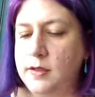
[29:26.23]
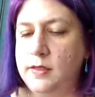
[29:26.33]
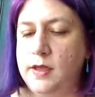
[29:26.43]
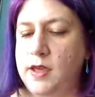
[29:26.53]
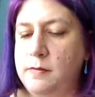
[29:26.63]

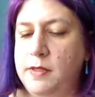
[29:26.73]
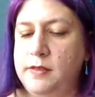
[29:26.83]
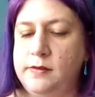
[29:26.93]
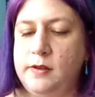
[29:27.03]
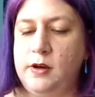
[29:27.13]
And they come in
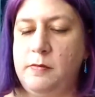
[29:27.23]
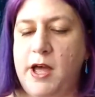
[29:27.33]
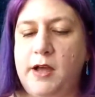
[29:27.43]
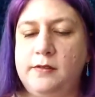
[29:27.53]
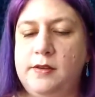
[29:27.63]
these little
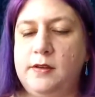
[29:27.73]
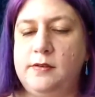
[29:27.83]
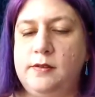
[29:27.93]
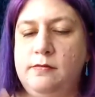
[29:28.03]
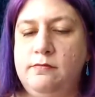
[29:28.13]
boxes.